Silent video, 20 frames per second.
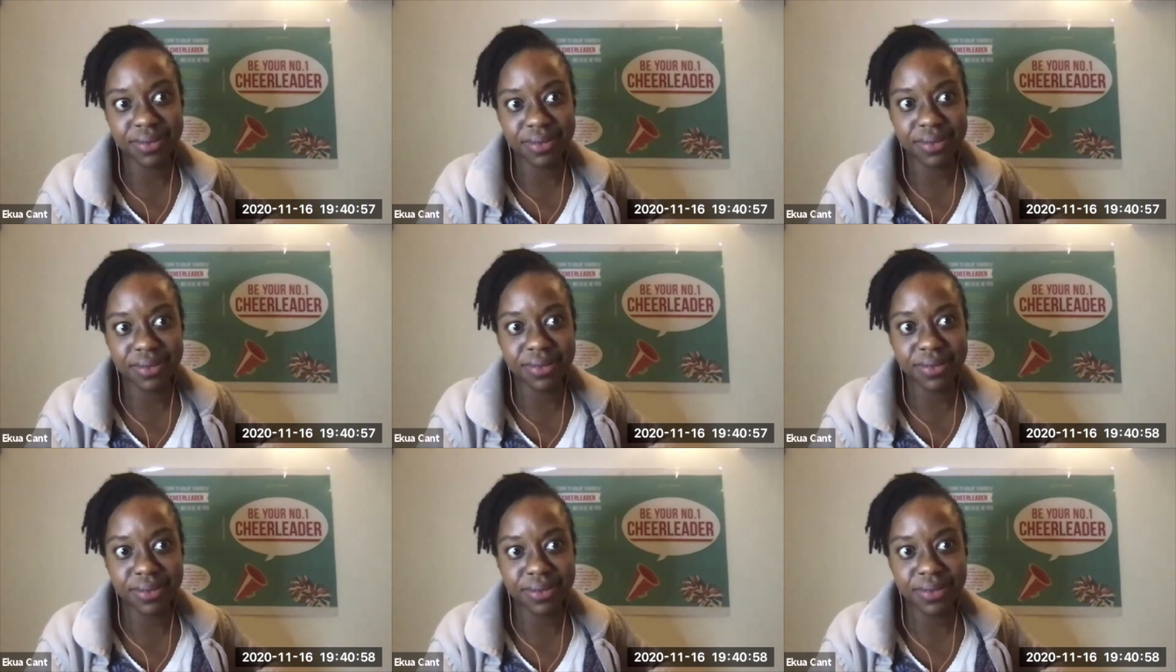
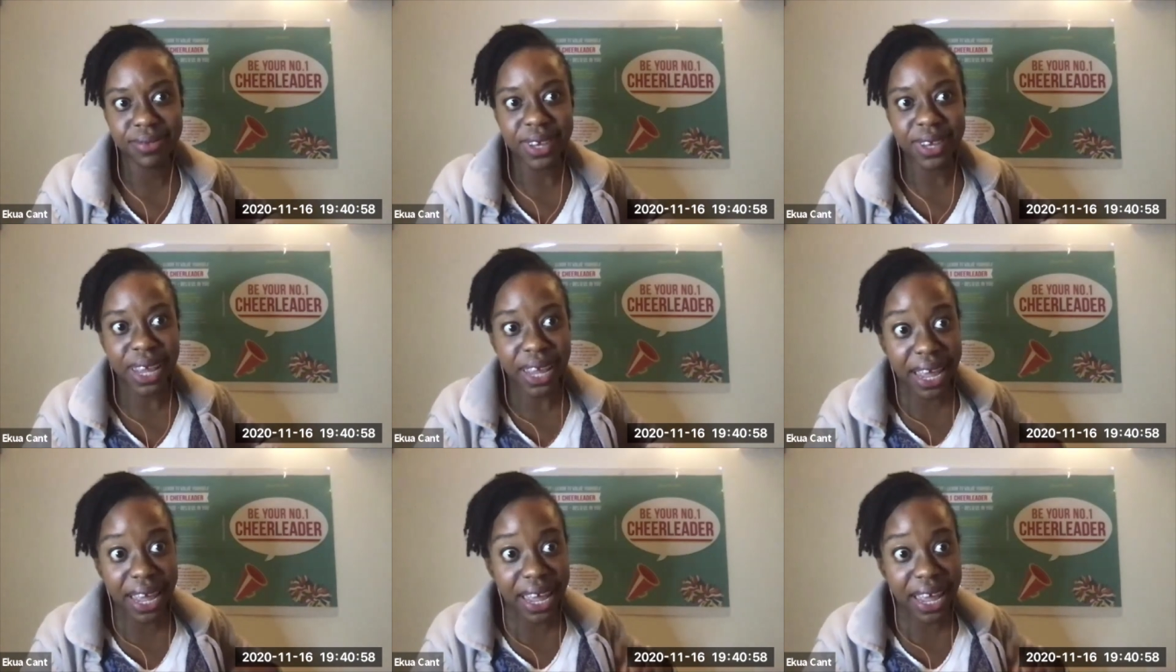mm.
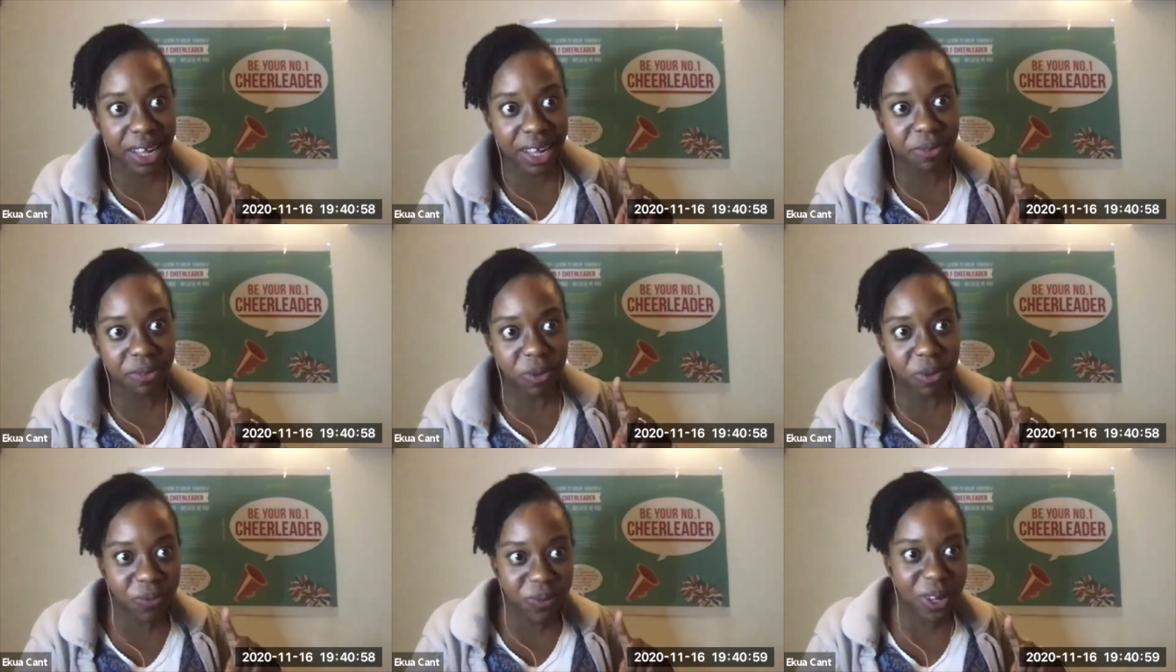And
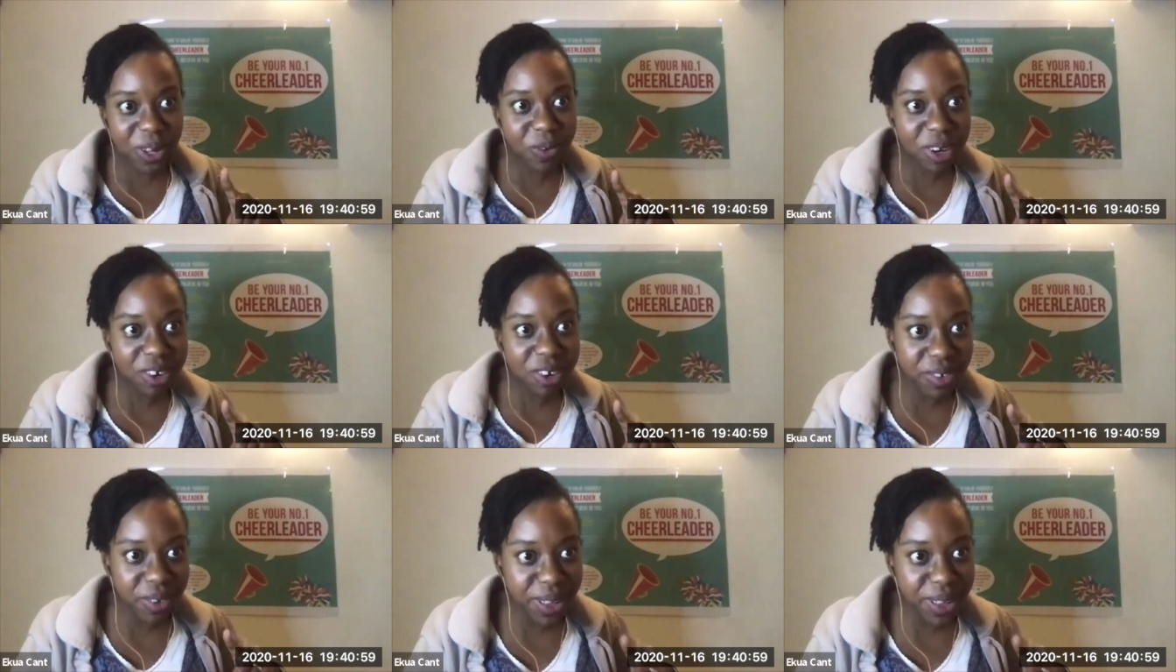one final
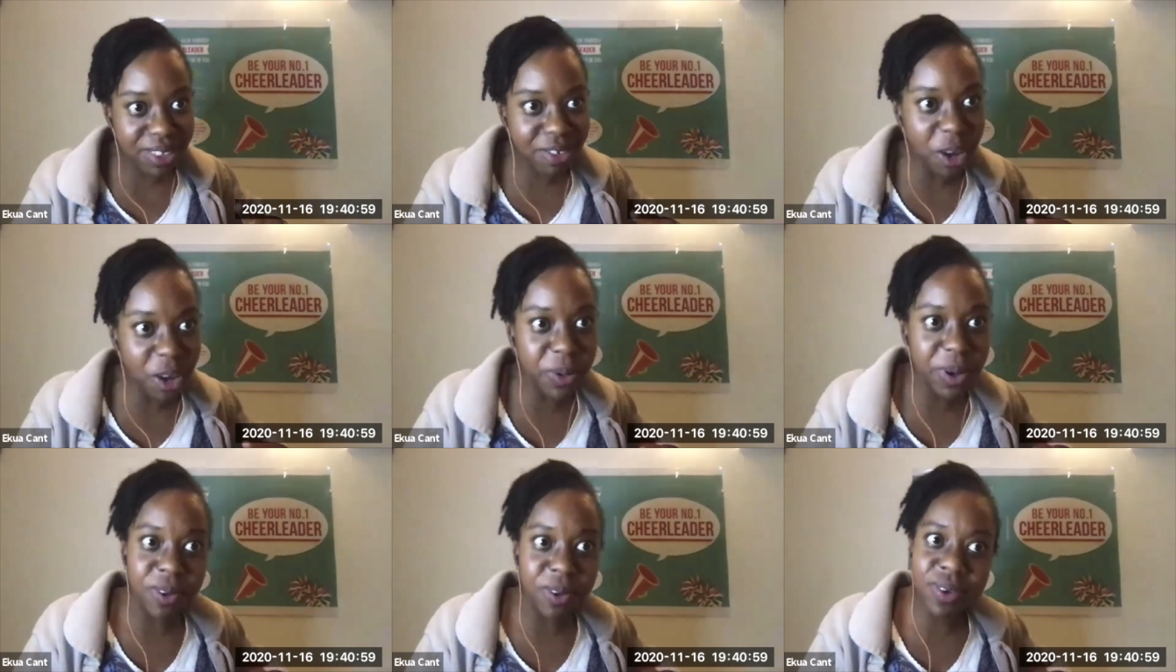question on this
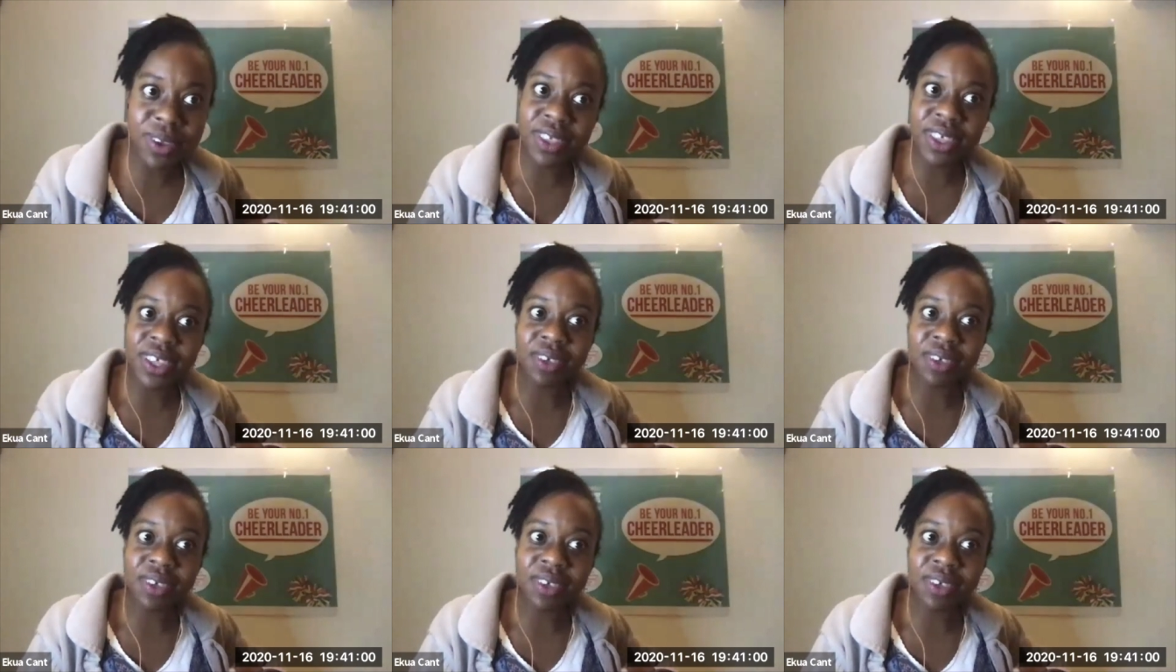topic, which,